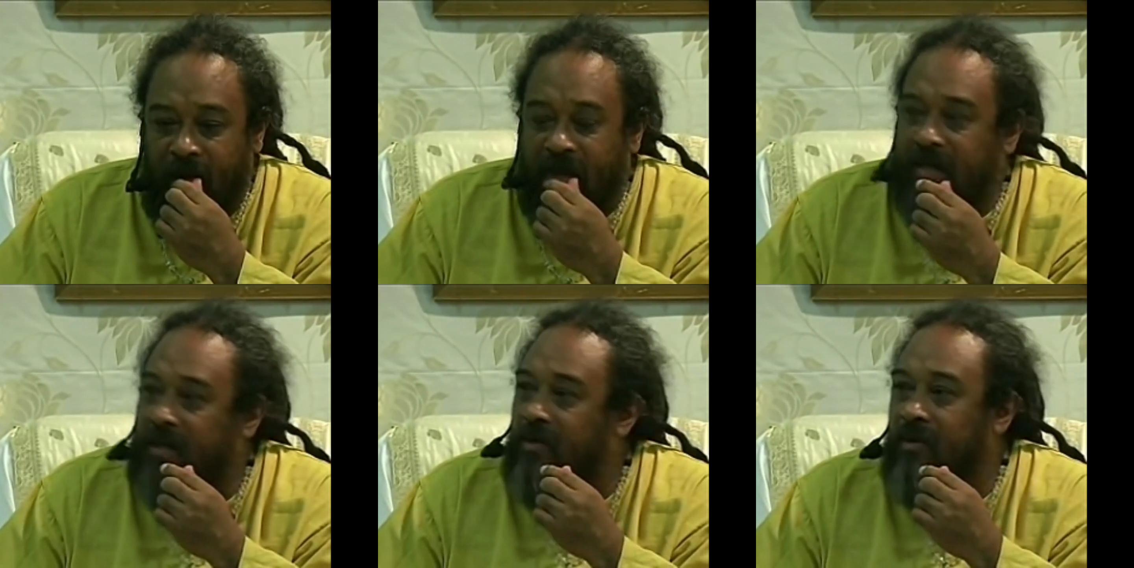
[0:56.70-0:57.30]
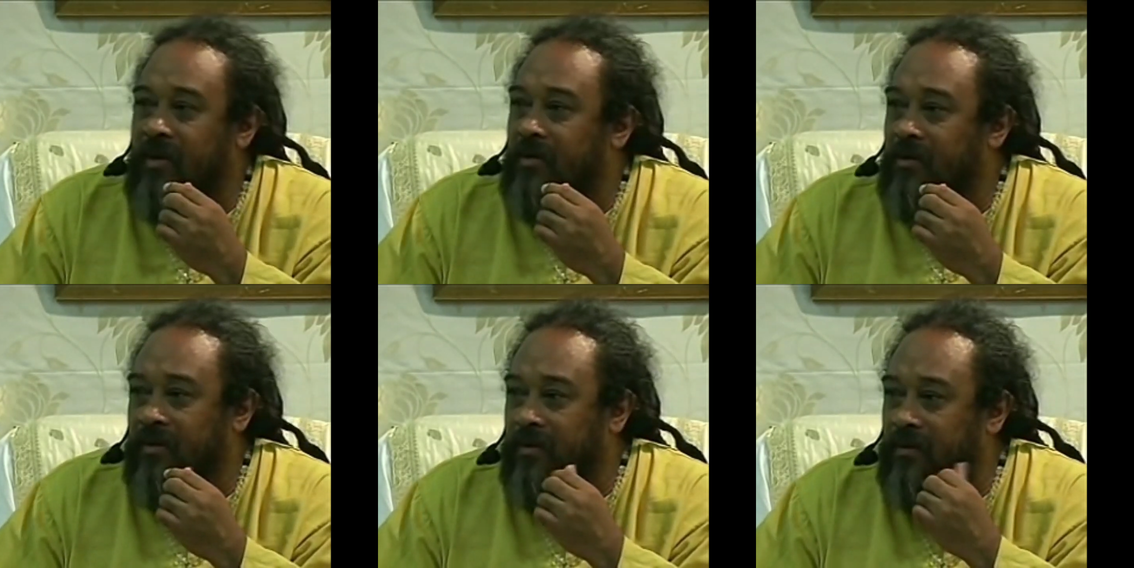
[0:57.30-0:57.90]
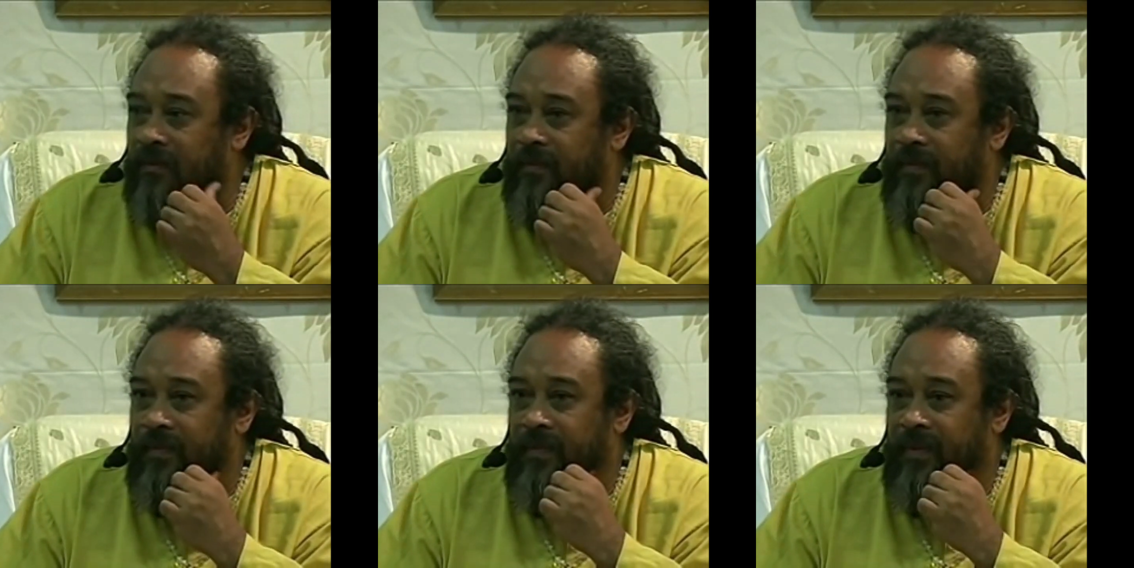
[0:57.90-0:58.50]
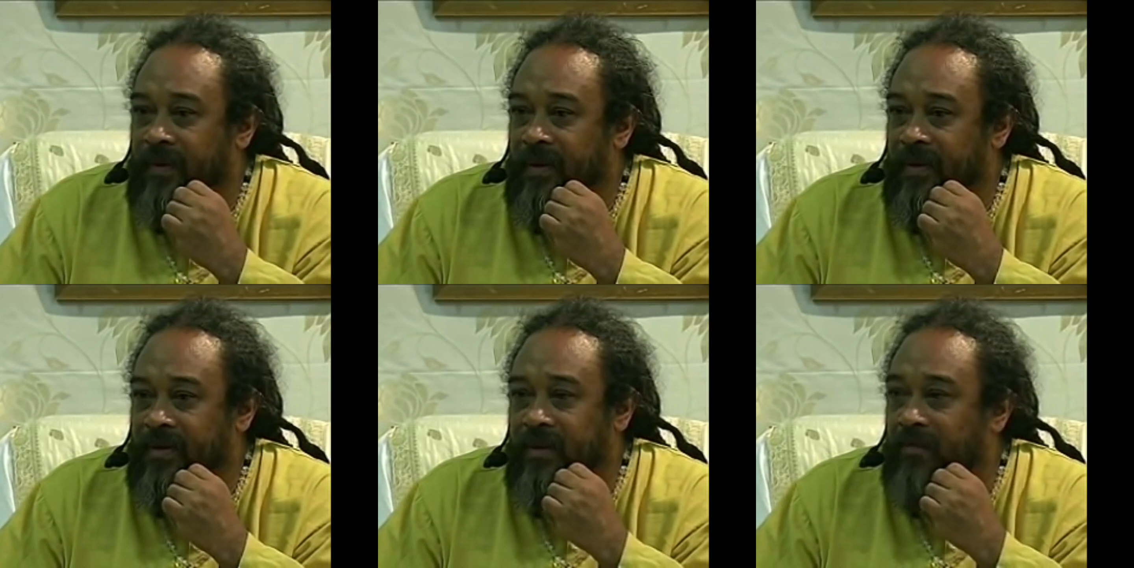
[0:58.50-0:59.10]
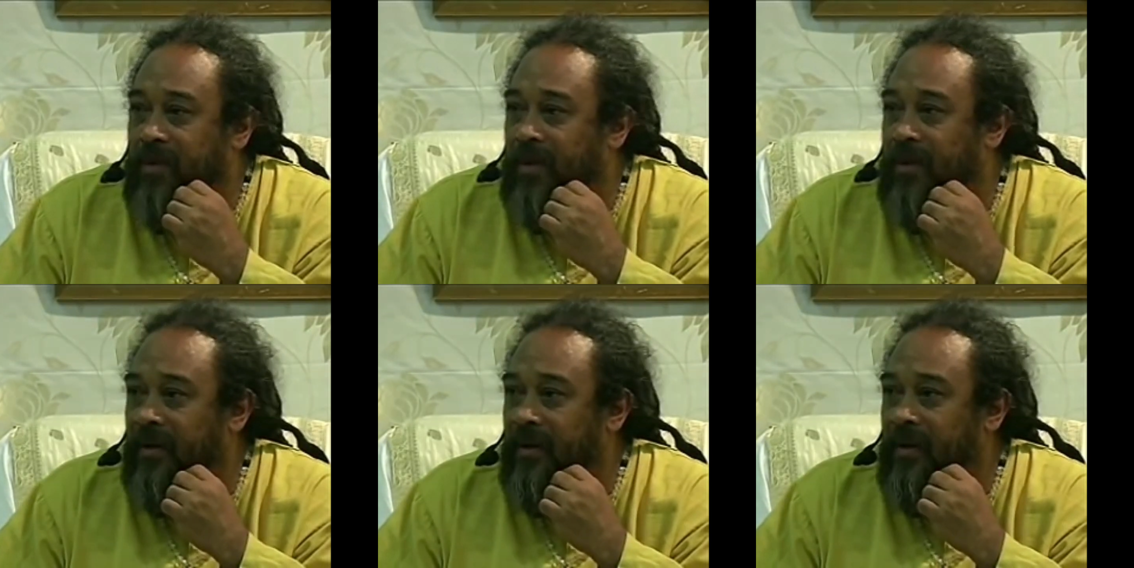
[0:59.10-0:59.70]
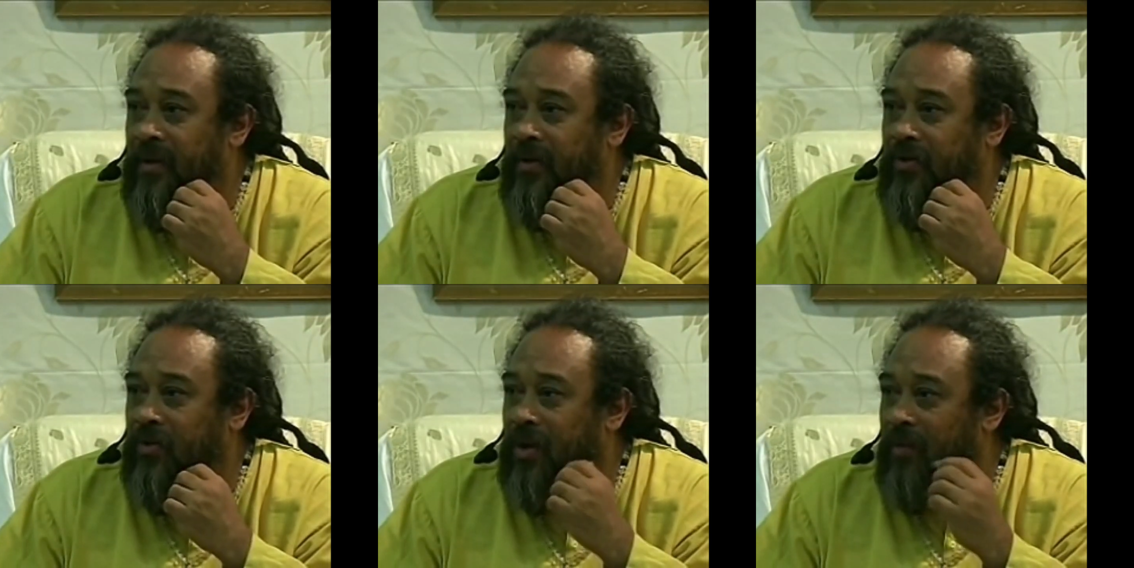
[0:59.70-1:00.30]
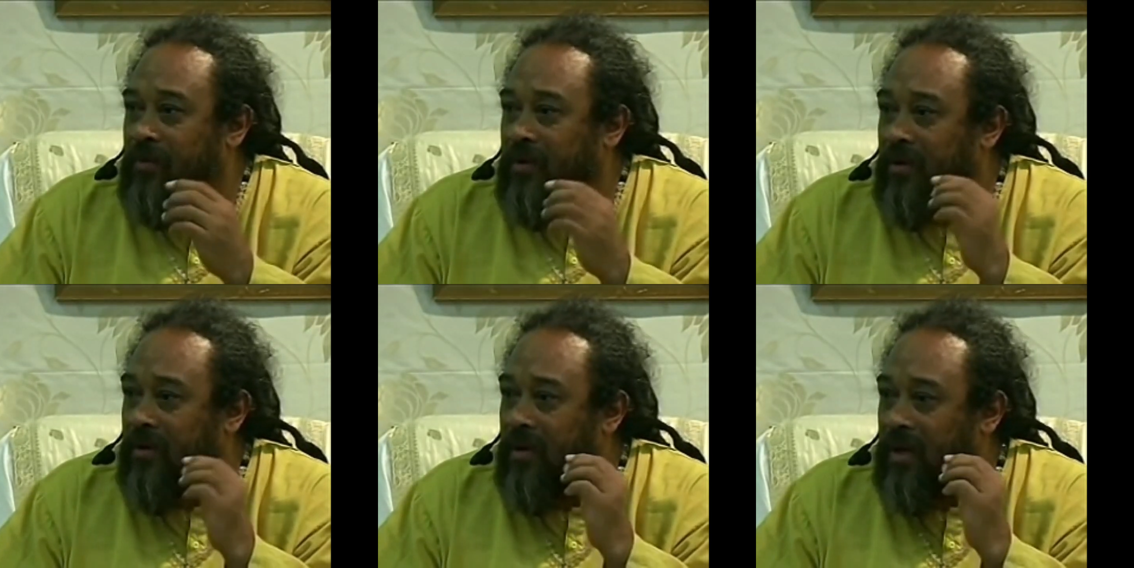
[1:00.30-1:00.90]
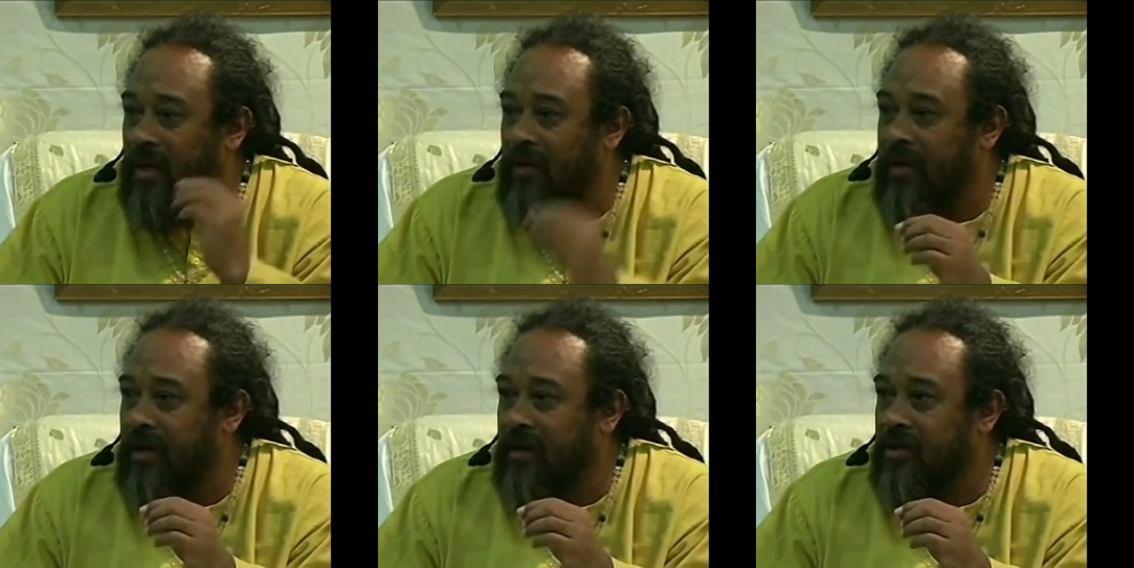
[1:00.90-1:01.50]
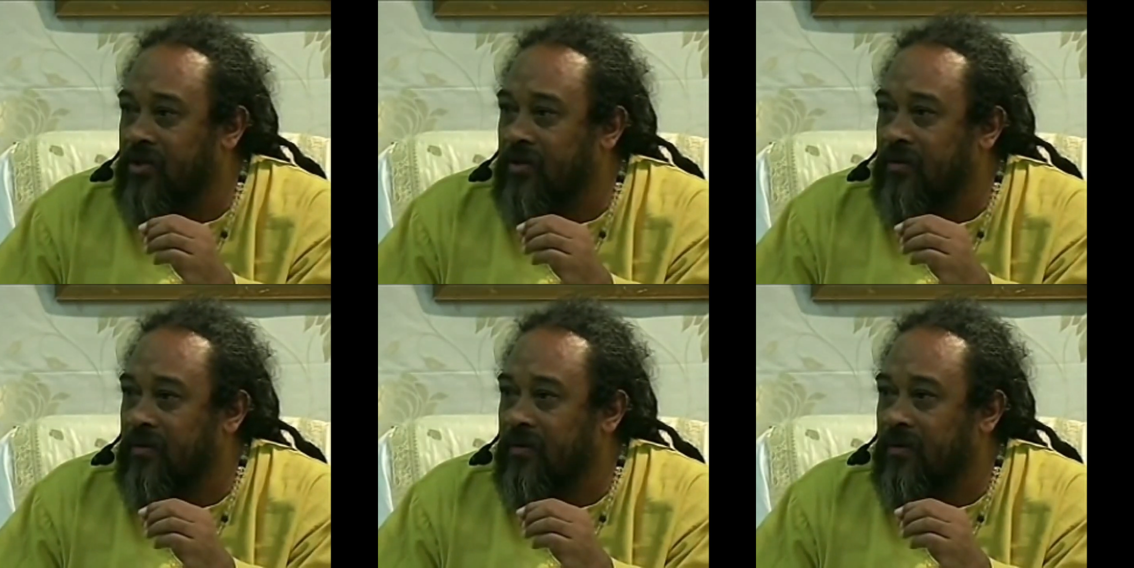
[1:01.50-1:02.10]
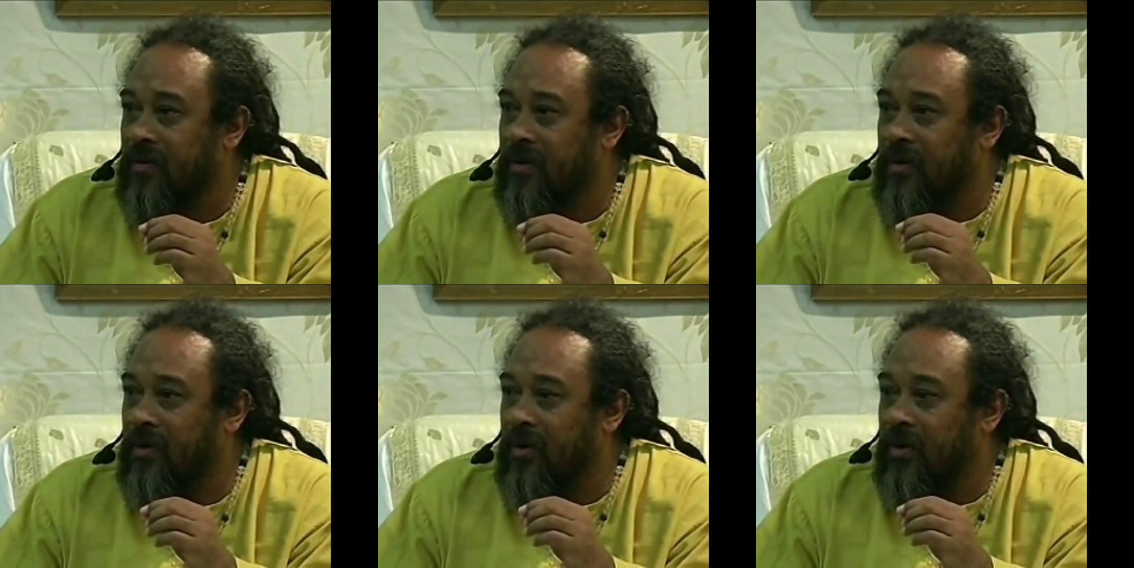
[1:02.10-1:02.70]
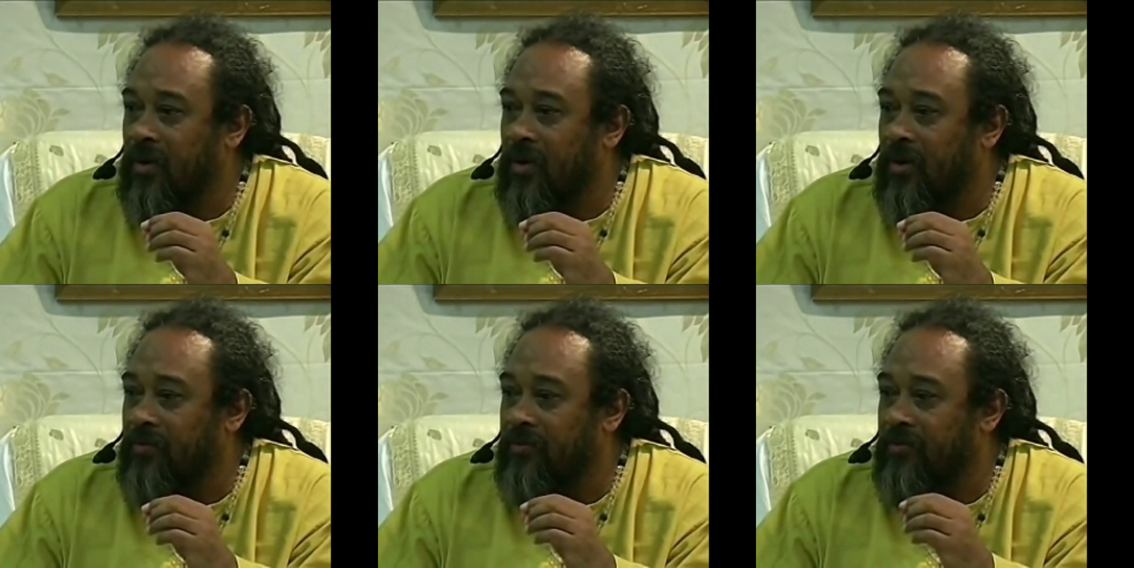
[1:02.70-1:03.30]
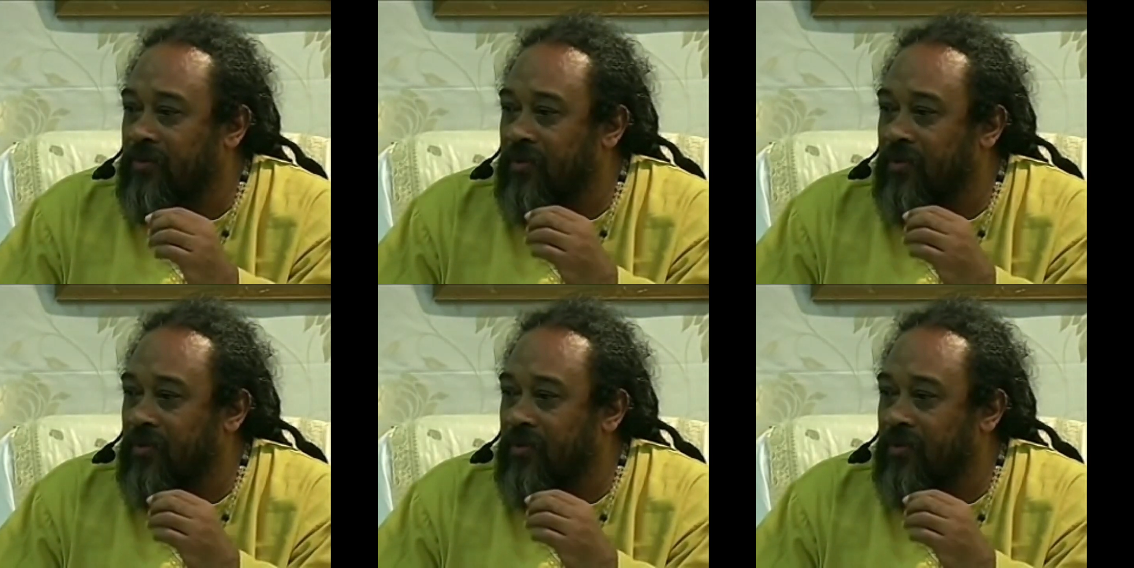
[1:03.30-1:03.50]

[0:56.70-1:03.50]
the one thing you need to do is simply to come to the clear recognition of